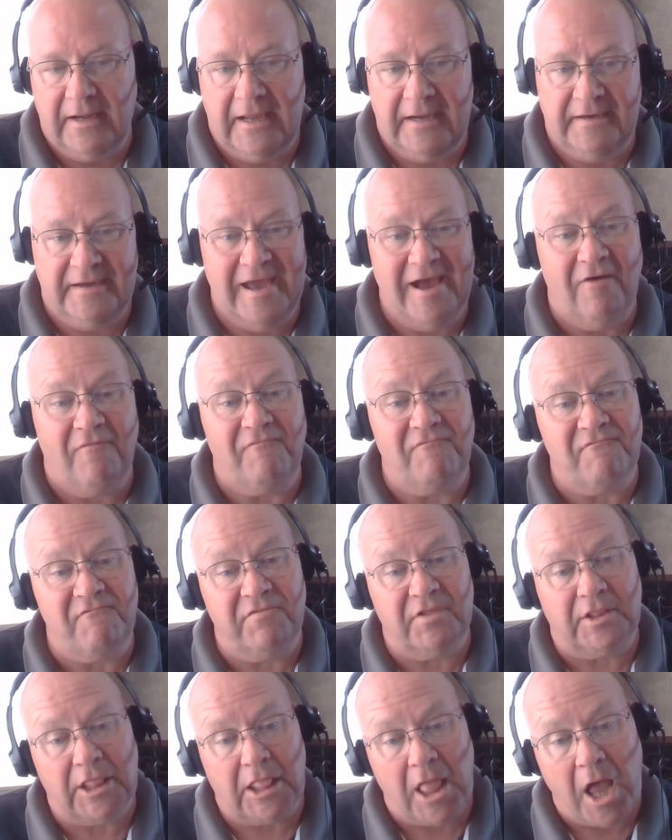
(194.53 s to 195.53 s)
and now
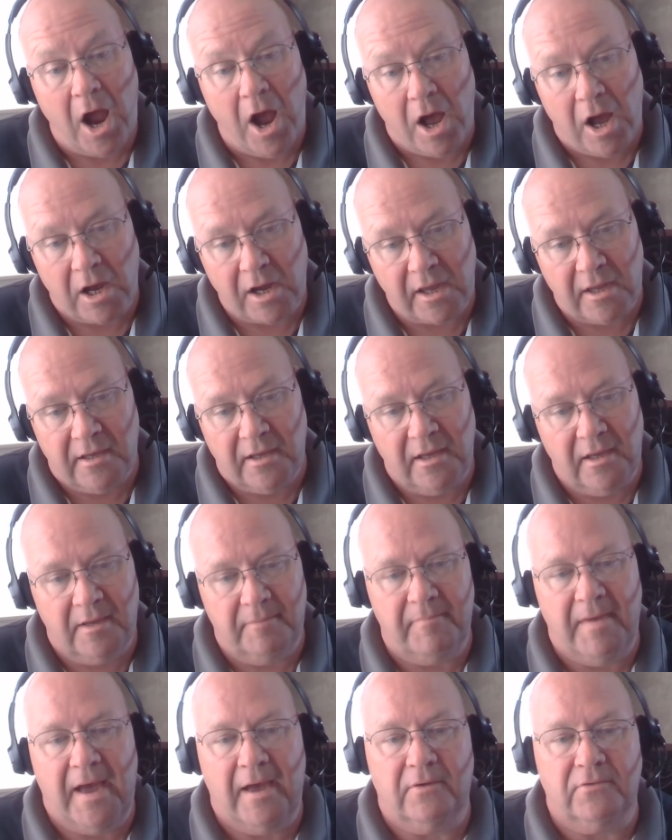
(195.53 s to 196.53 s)
vlog
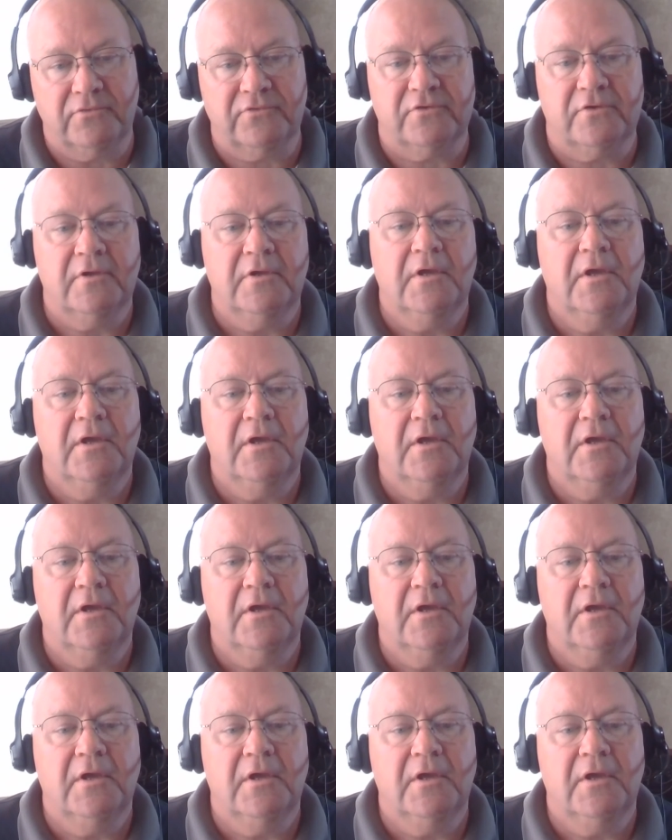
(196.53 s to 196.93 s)
about.